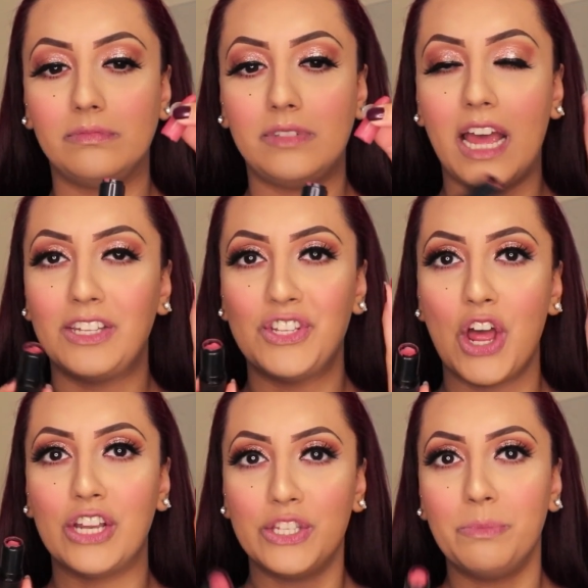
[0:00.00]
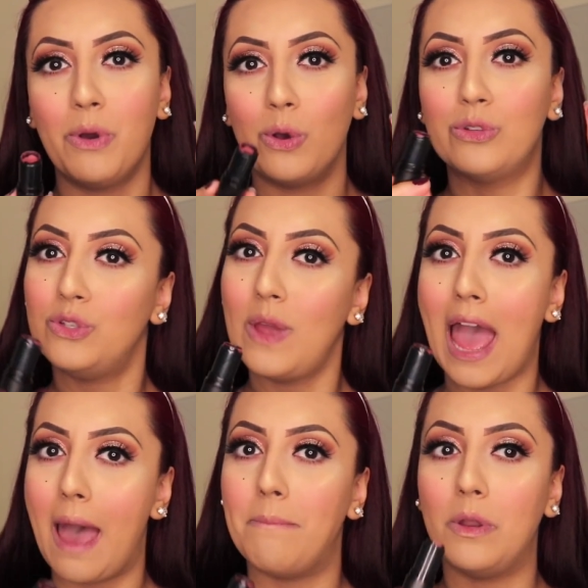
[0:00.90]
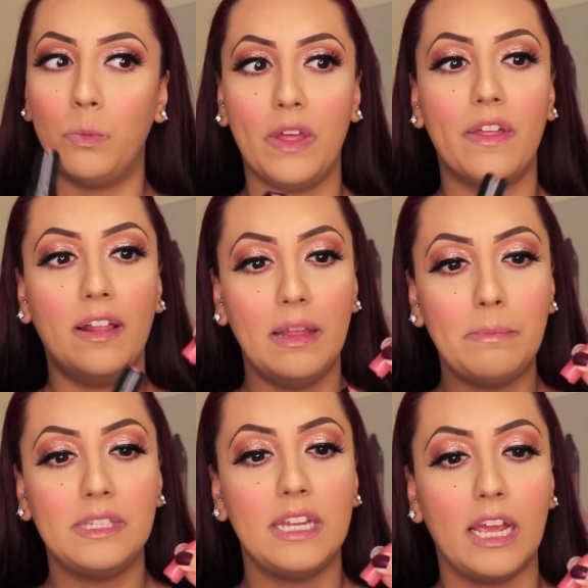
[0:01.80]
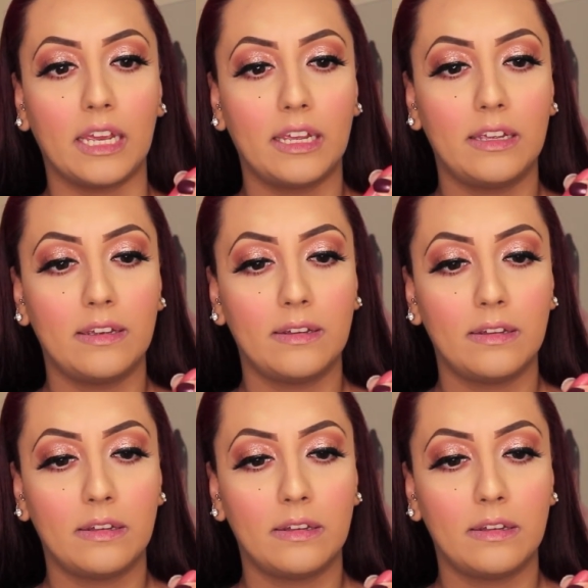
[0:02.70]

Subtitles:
That's not supposed to happen with a lipstick.